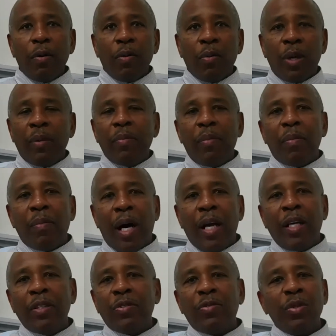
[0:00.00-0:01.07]
when my
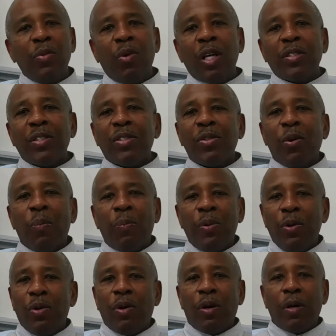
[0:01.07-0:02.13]
history wasn't so
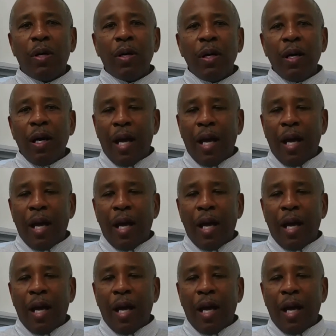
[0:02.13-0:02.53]
pure,